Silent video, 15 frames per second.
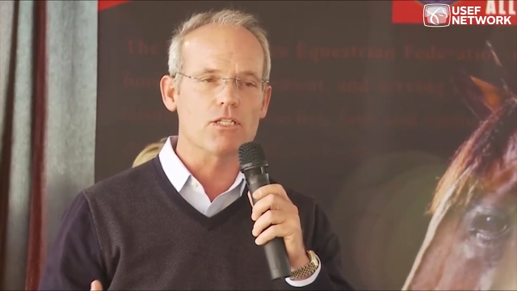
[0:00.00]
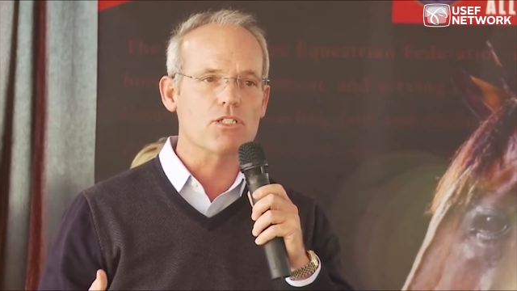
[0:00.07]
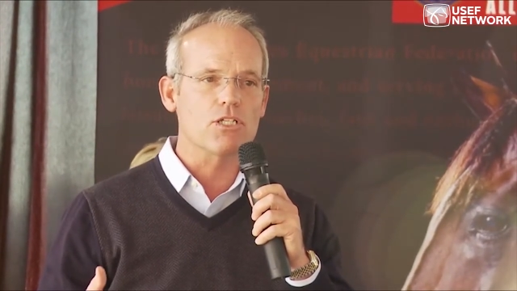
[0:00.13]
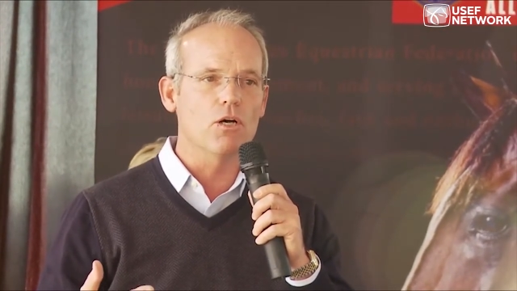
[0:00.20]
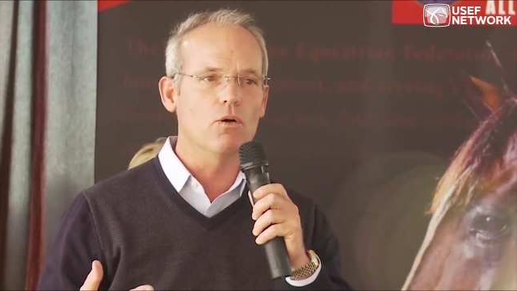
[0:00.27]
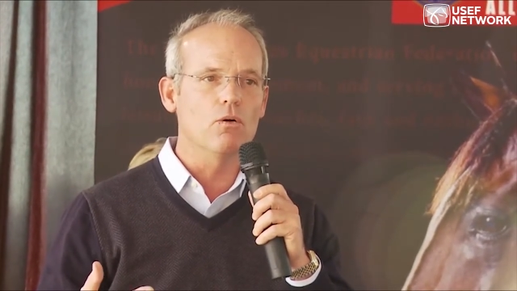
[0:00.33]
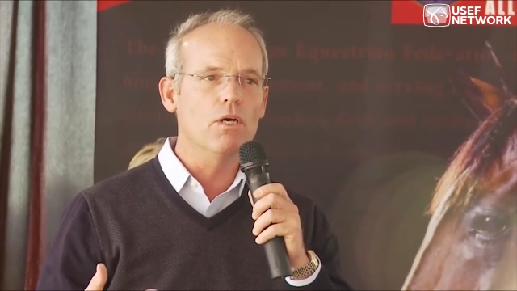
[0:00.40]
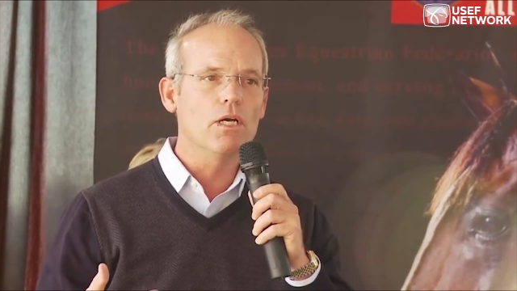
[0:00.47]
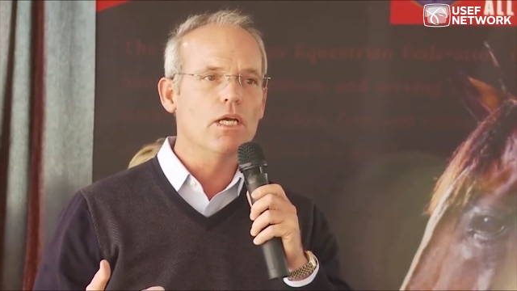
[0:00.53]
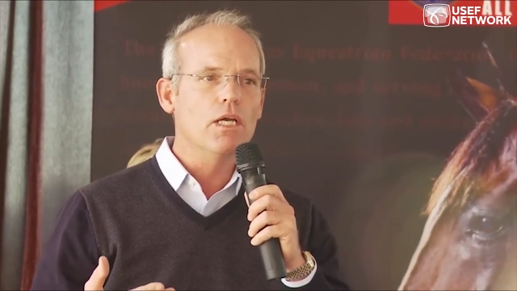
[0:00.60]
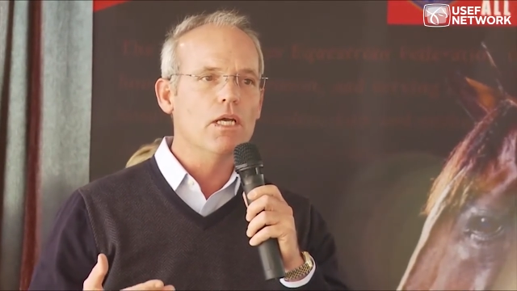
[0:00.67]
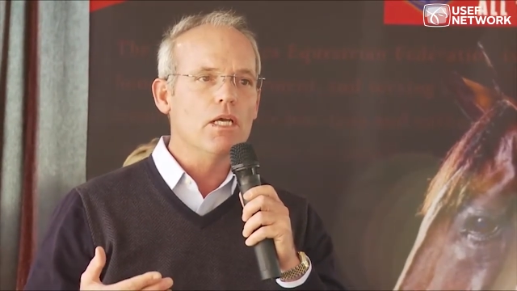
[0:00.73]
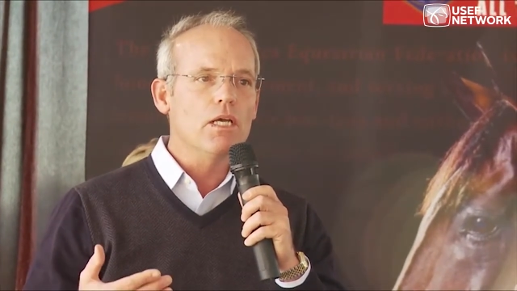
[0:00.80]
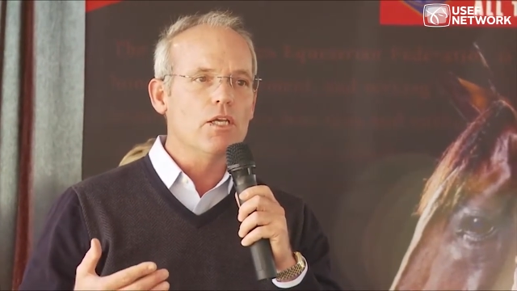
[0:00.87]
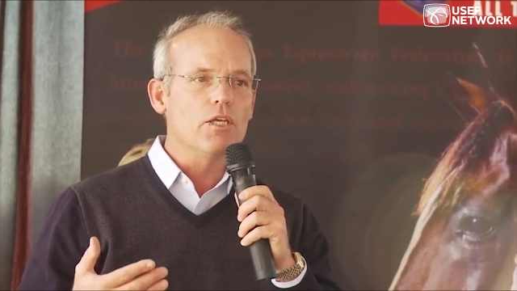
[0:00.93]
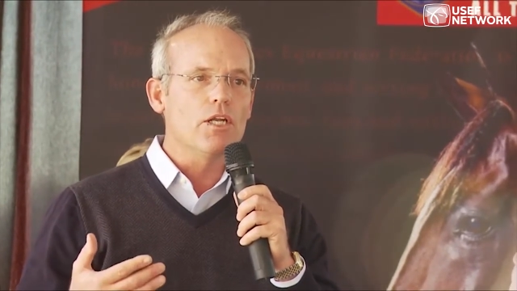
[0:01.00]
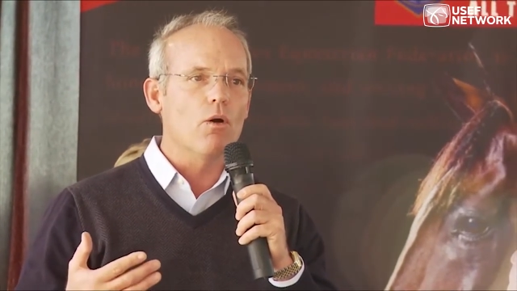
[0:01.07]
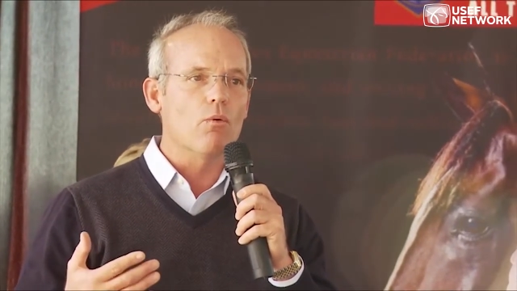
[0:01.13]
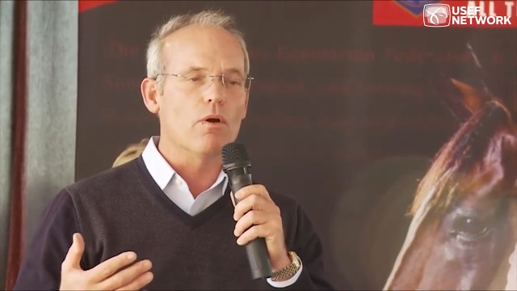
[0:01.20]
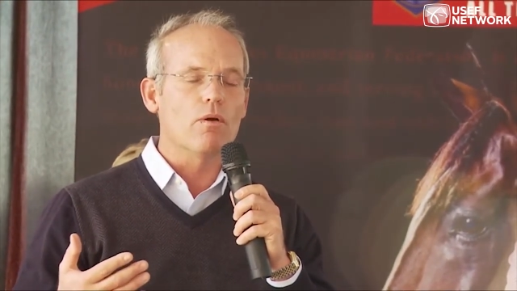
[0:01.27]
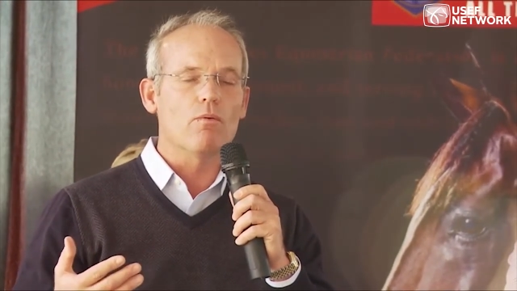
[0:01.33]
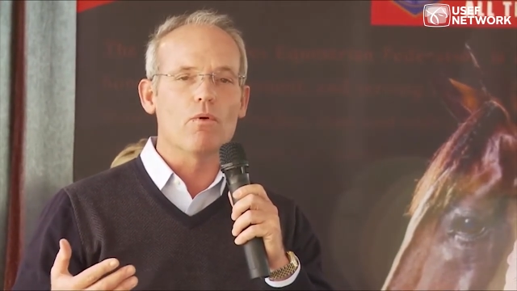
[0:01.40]
So, you know,
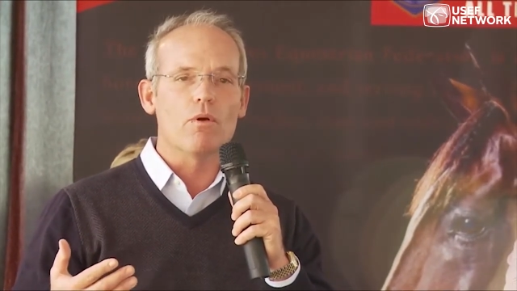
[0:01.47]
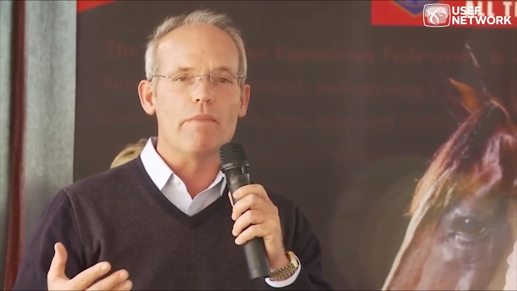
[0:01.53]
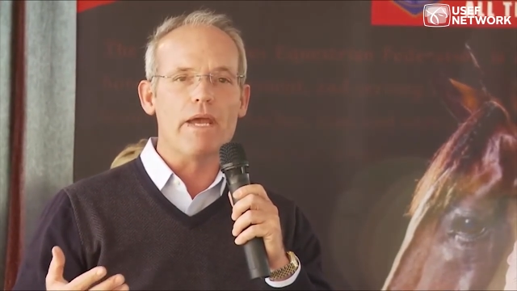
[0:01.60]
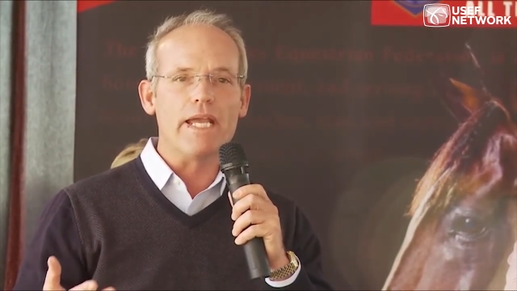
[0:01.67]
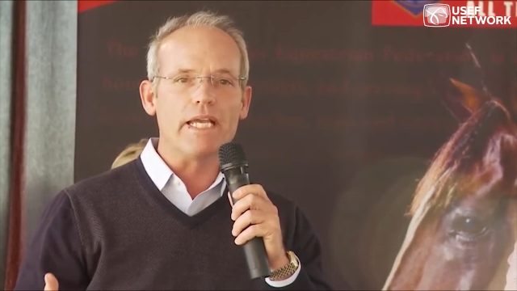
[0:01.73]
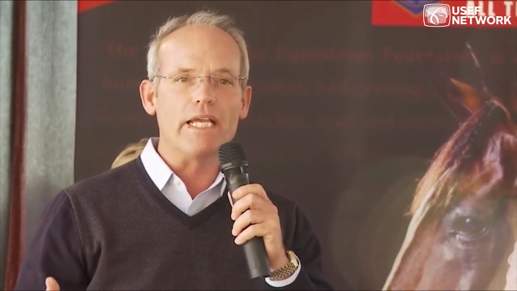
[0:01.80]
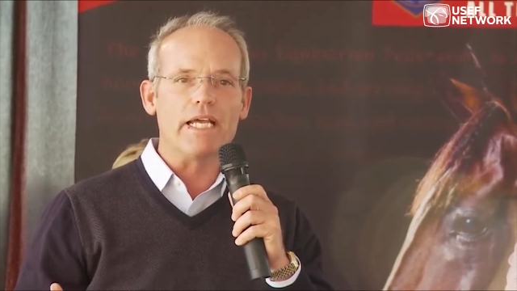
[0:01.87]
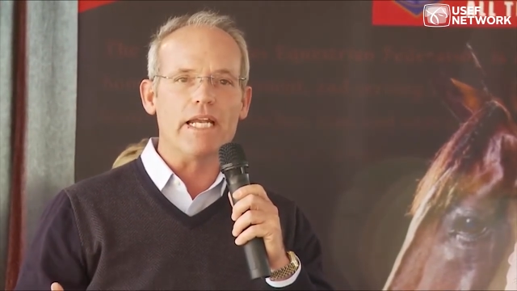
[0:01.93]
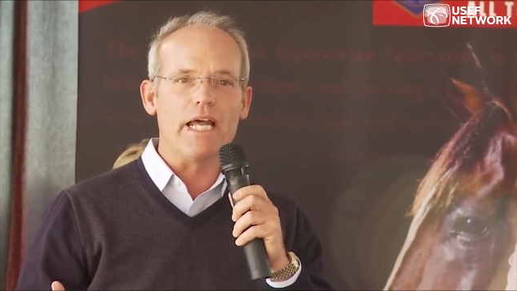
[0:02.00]
we're, we're making an